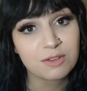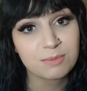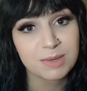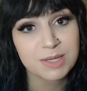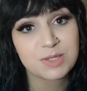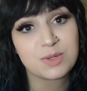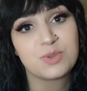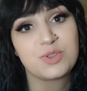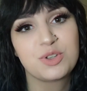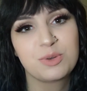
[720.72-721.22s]
of my
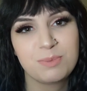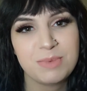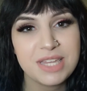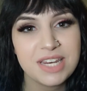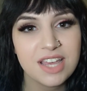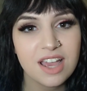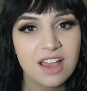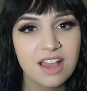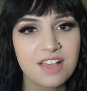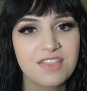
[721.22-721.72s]
social
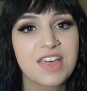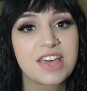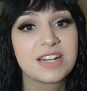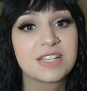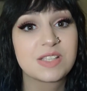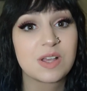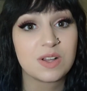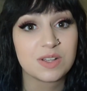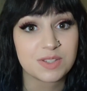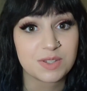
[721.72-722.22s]
media, and that
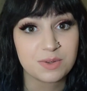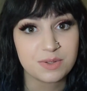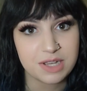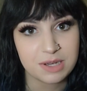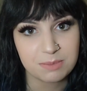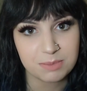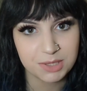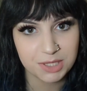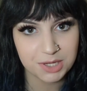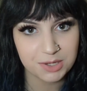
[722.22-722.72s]
is also
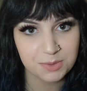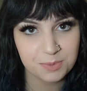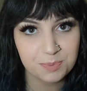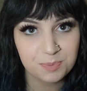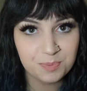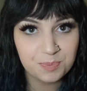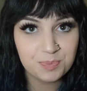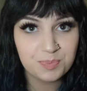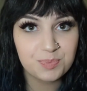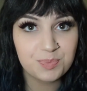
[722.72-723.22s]
down below.
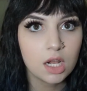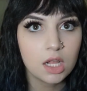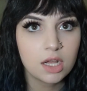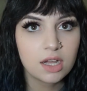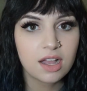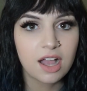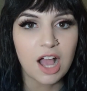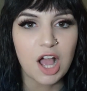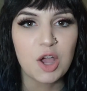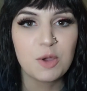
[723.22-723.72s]

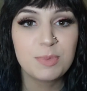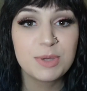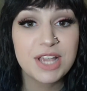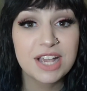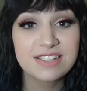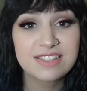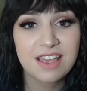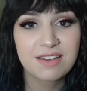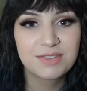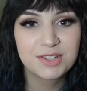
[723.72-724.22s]
I hope you
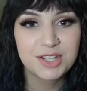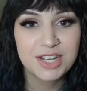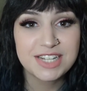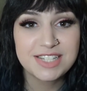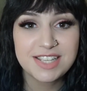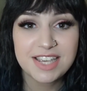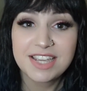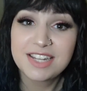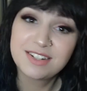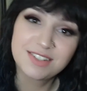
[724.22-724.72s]
guys have a
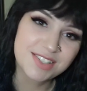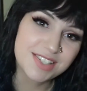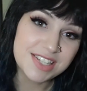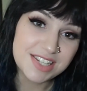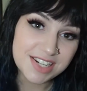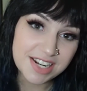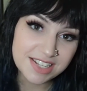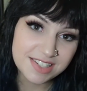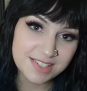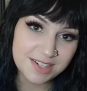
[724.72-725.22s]
great day, and I'll see
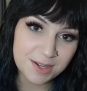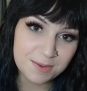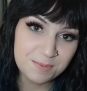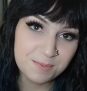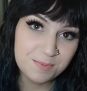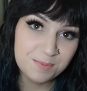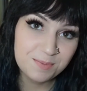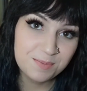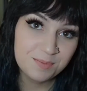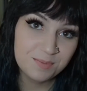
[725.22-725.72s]
you next time.